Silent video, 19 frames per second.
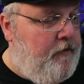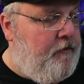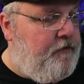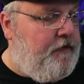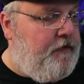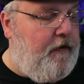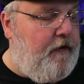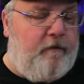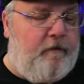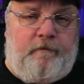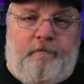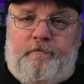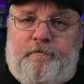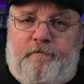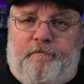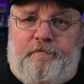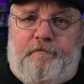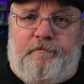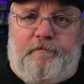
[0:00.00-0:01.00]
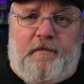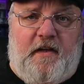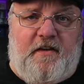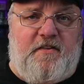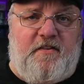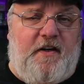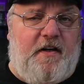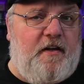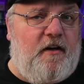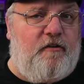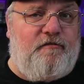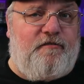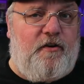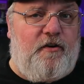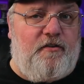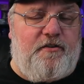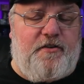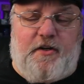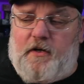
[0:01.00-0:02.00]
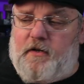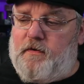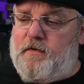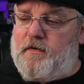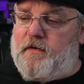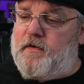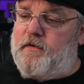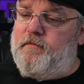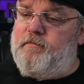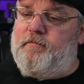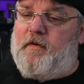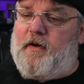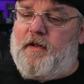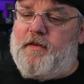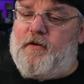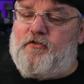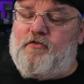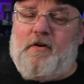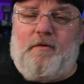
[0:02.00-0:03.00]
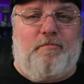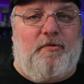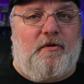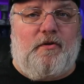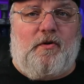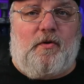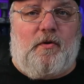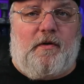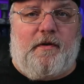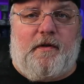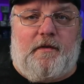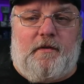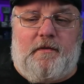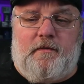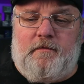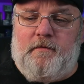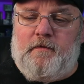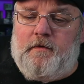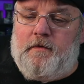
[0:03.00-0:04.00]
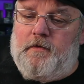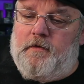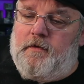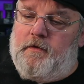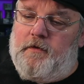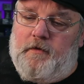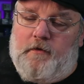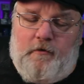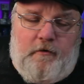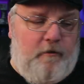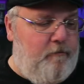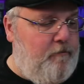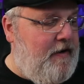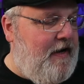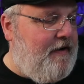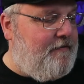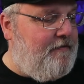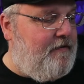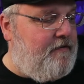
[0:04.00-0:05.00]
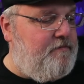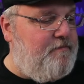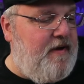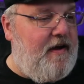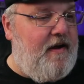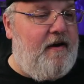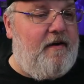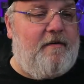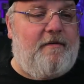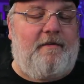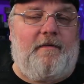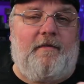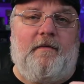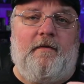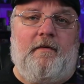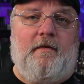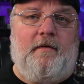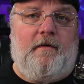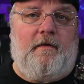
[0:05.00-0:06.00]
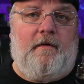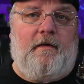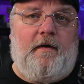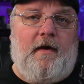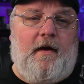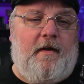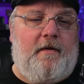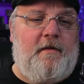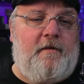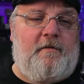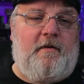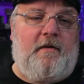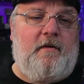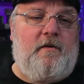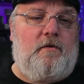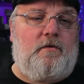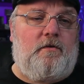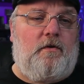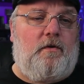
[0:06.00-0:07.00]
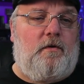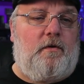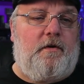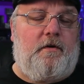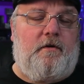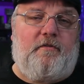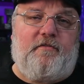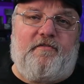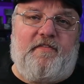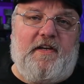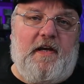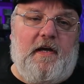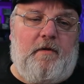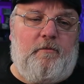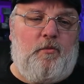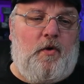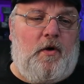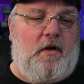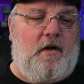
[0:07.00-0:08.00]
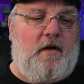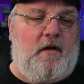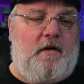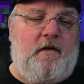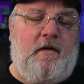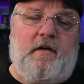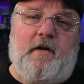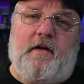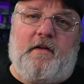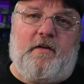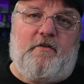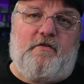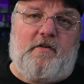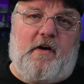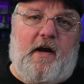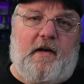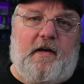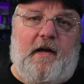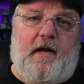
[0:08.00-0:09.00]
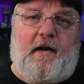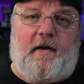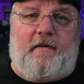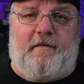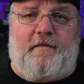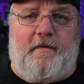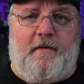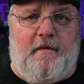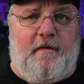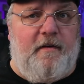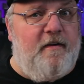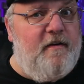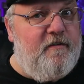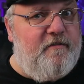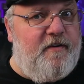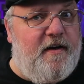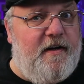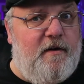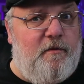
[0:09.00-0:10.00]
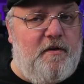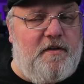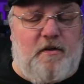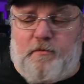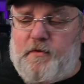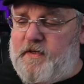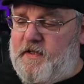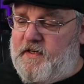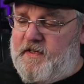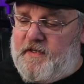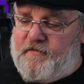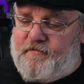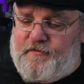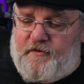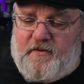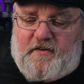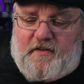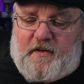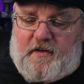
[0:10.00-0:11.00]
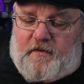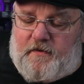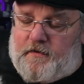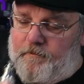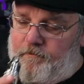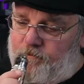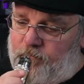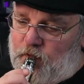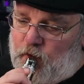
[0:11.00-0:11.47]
So let's take our first toke on the triple coil Maxus Max and the single coil V M one in the Drag X. Find out what the really difference is.